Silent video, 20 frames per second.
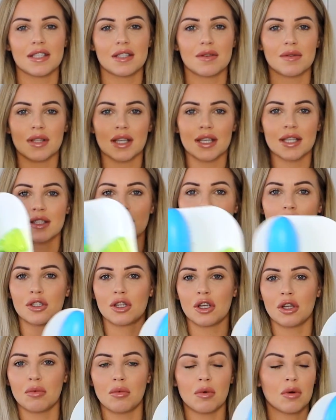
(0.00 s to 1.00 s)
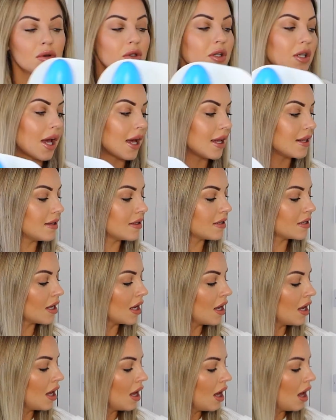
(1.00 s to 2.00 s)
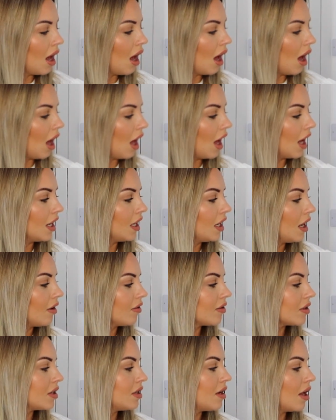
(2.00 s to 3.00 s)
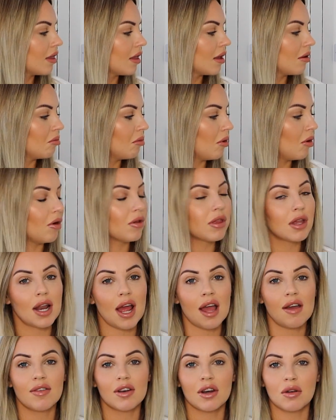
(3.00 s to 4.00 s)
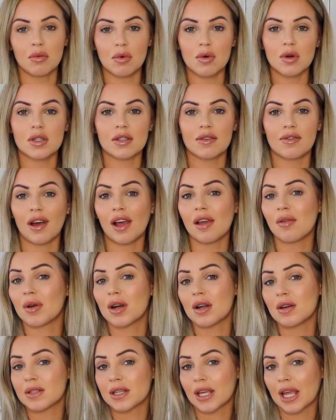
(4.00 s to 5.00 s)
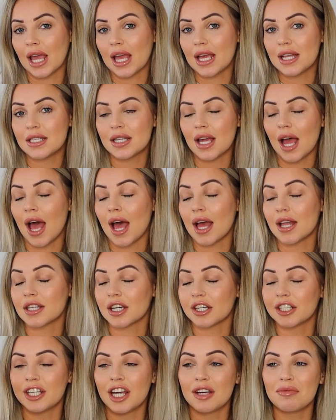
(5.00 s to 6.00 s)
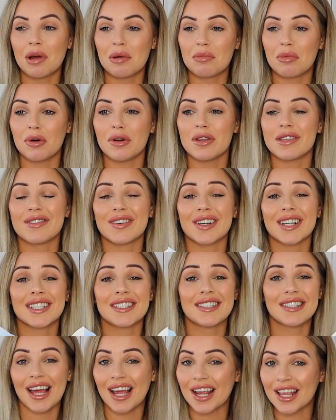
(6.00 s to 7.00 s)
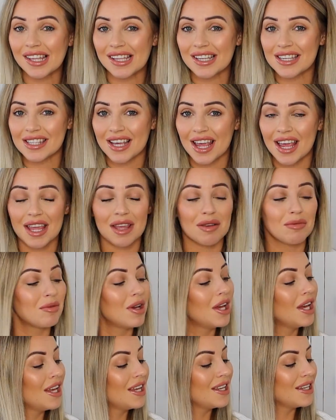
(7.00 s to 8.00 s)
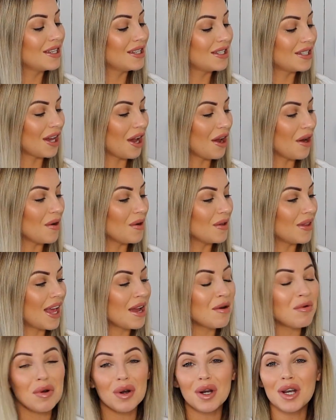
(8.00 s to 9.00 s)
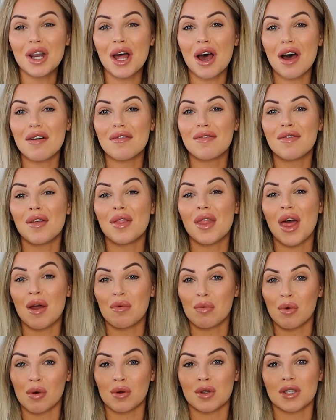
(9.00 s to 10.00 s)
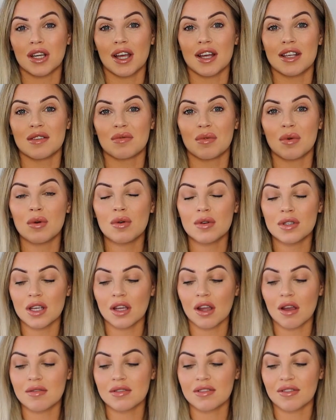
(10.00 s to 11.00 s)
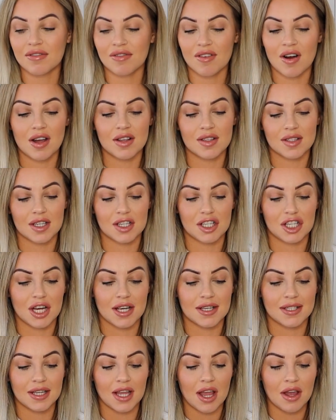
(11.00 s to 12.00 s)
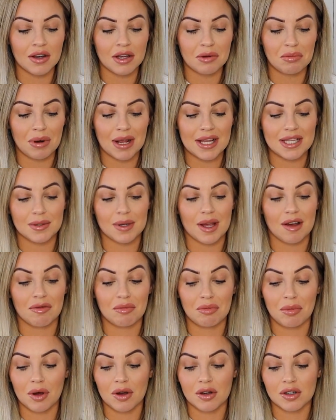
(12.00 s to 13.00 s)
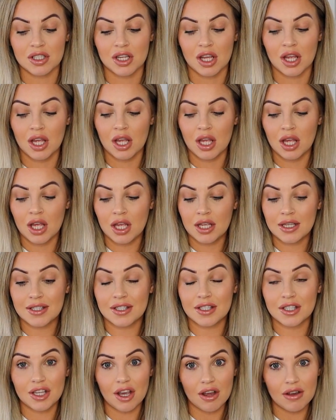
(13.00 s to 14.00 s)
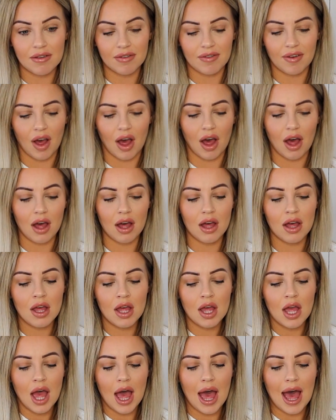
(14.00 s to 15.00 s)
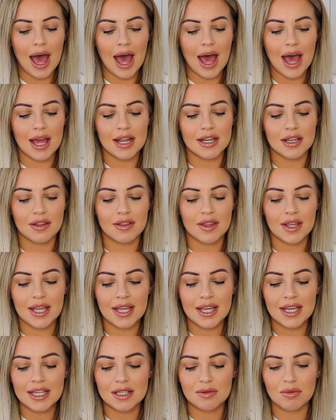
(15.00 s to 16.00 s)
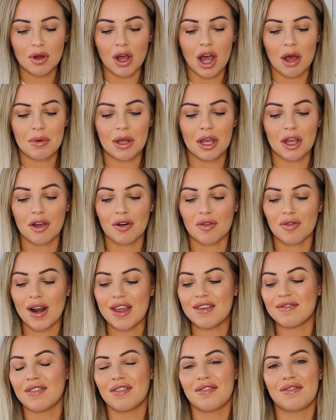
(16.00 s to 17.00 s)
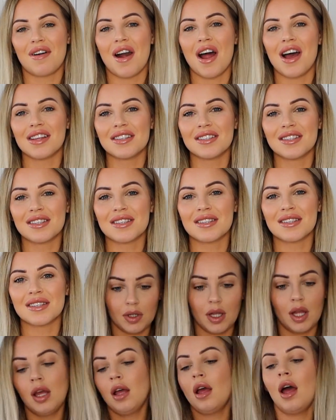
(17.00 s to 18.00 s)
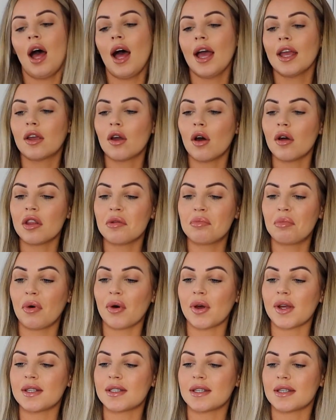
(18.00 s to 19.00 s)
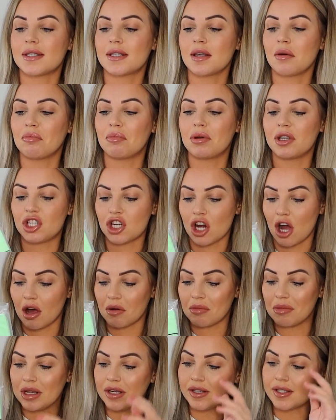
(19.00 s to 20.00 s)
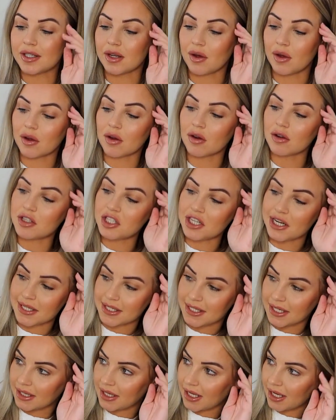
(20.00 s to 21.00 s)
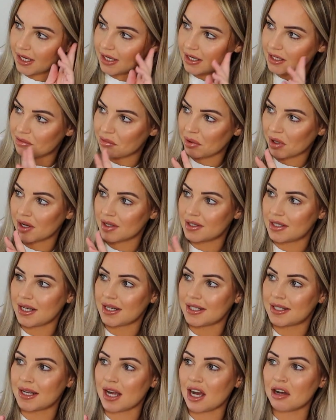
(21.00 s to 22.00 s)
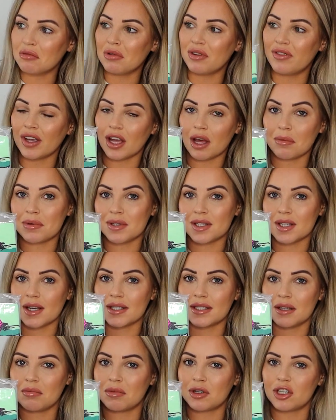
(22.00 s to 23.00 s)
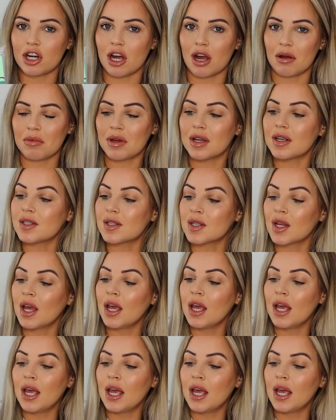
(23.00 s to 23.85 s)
So it's like he's got two water guns. I loved nothing more than having a water fight when I was a kid, and I know my boys are exactly the same. So they will love their water guns. We're also going to France this year. It's the only place we have booked so far, and these will come in great for France. I got the boys some pyjamas. So I got Jesse these because he is now moving up a size in pyjamas.